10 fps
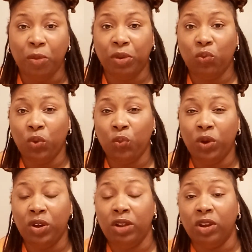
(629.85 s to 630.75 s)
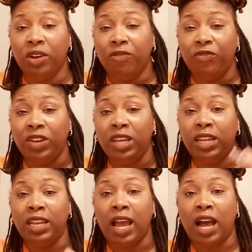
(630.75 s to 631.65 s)
but when we're
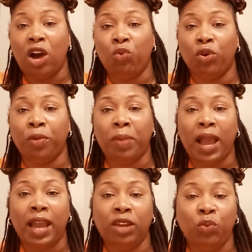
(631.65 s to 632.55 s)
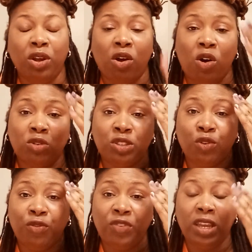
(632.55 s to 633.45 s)
feeding our body, we are
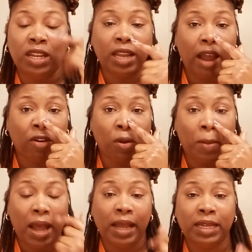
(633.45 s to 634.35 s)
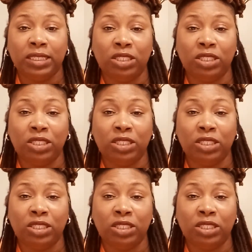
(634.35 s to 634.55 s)
also feeding our mind.